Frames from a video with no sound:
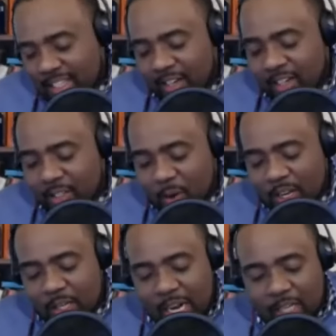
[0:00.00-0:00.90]
Darius. All
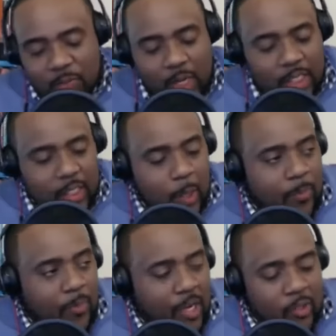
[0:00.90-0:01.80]
right, you guys follow him.
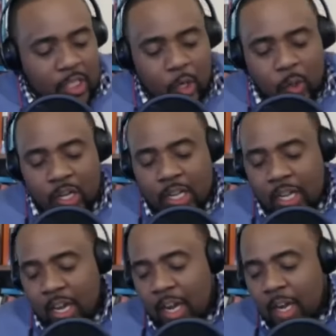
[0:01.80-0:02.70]
Follow Noah,
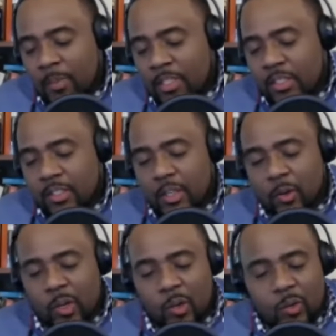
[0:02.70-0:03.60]
uh, Miss No
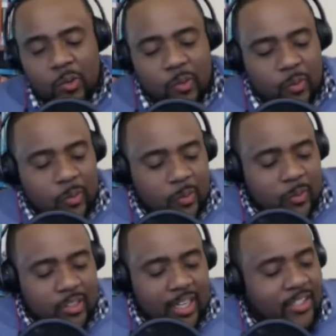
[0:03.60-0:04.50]

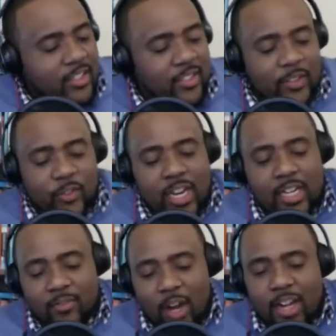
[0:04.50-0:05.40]
No. I shouldn't even try
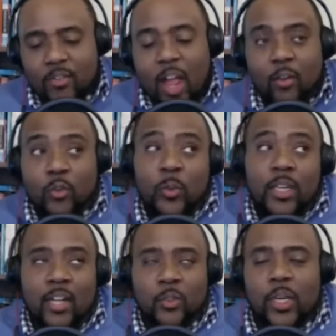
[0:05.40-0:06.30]
it, right? I'll
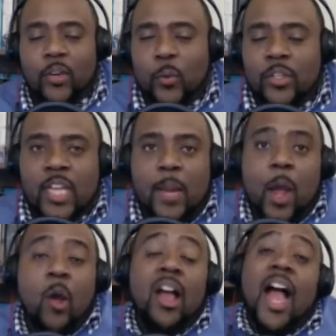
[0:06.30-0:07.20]
tweet. I'll tweet everyone's name
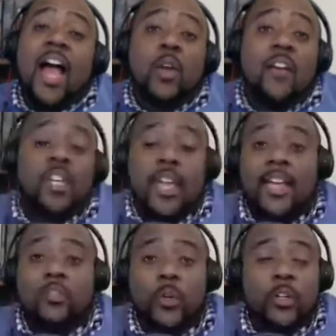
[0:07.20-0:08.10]
out. I don't have any
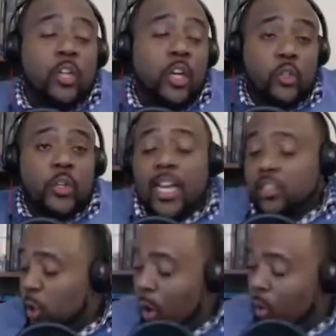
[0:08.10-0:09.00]
nice words. You
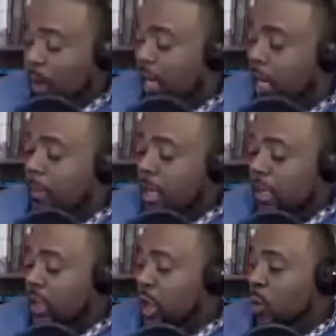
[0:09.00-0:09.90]
guys know who I am.
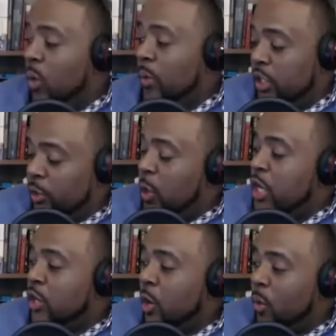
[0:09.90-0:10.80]
You know what we do, and
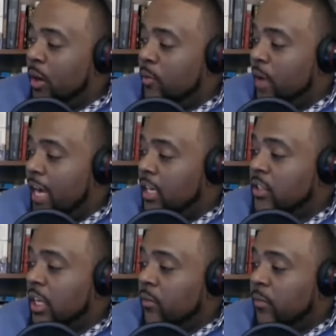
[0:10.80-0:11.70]
you know where to find
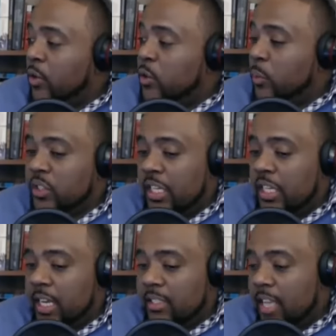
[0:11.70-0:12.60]
us, folks. We'll see you
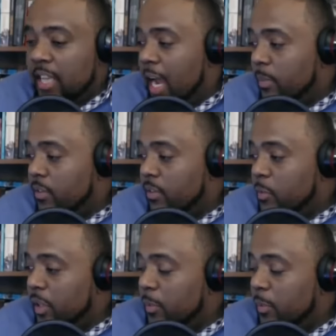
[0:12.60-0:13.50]
next time. This has
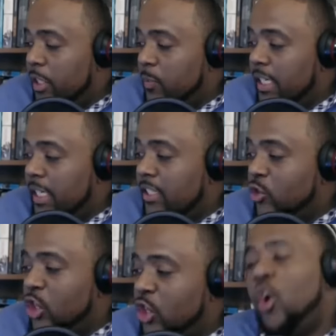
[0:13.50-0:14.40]
been the Benjamin Dixon
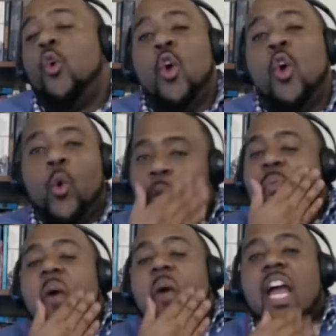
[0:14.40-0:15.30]
Show
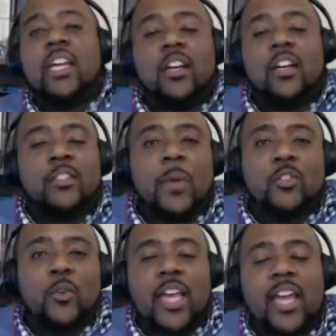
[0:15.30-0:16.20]
with my
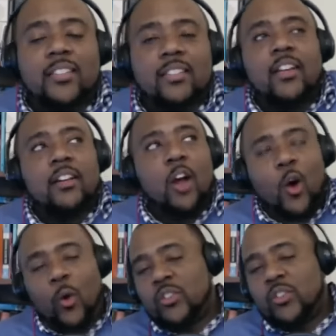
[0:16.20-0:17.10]
special guest,
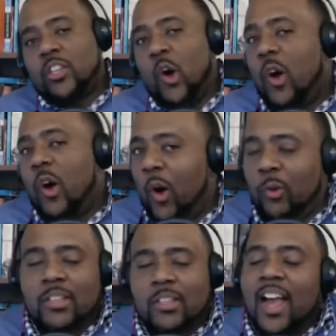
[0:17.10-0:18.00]
host,
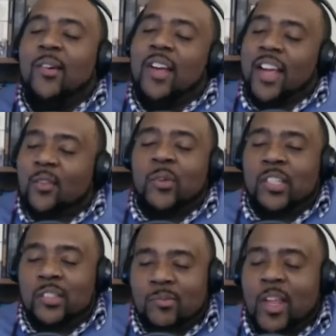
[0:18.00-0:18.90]
co-host. I, I don't
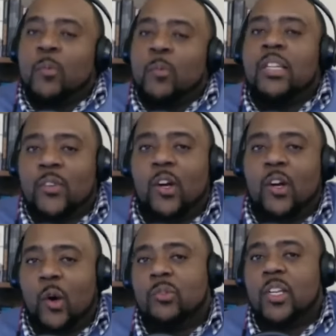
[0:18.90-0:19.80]
really, I don't believe in
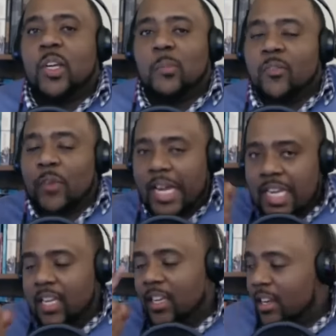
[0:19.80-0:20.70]
co-hosts, but if I
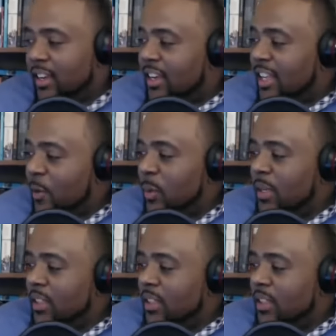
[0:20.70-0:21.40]
did, it would be.